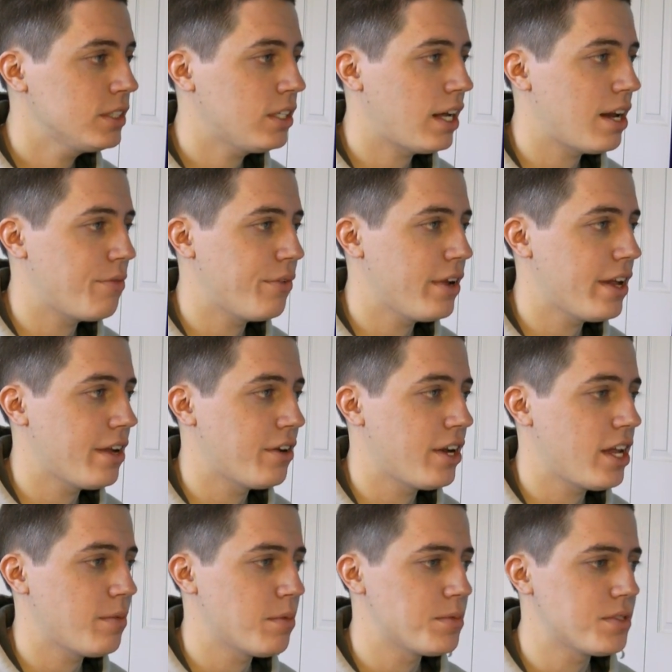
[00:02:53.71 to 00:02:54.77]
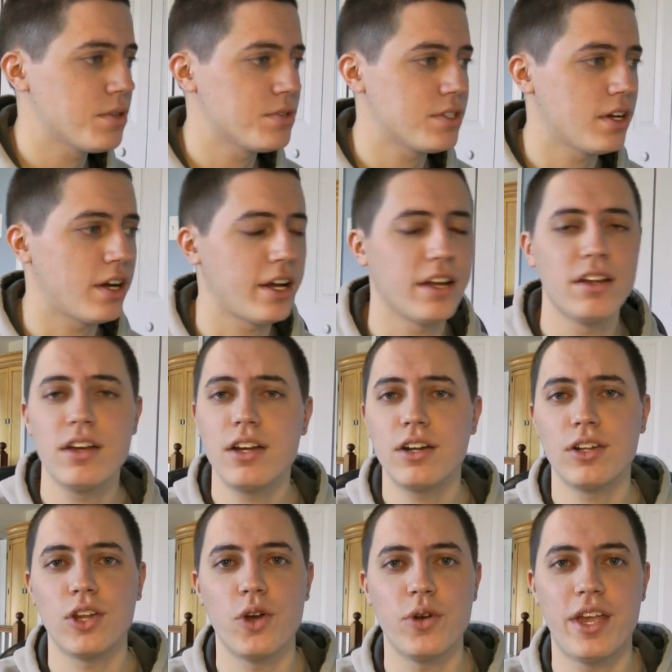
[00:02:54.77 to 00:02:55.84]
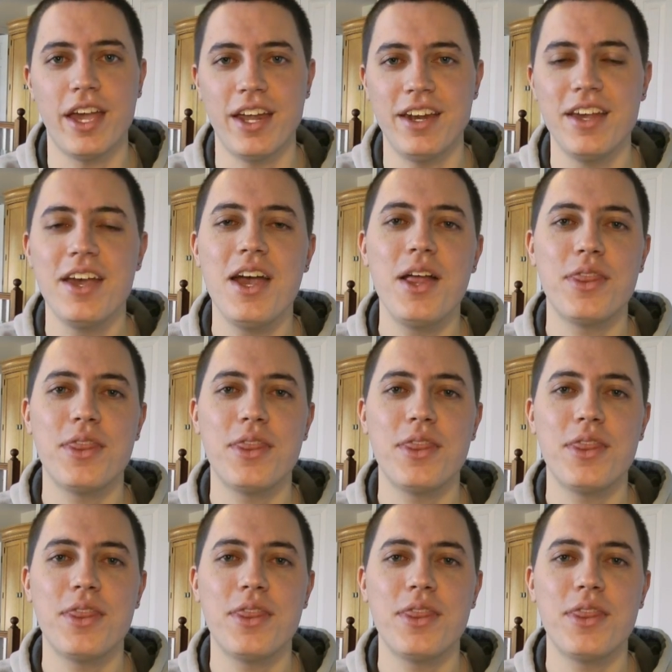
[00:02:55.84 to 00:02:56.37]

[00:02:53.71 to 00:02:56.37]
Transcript: God, I forget your name. I'm so sorry. Logan,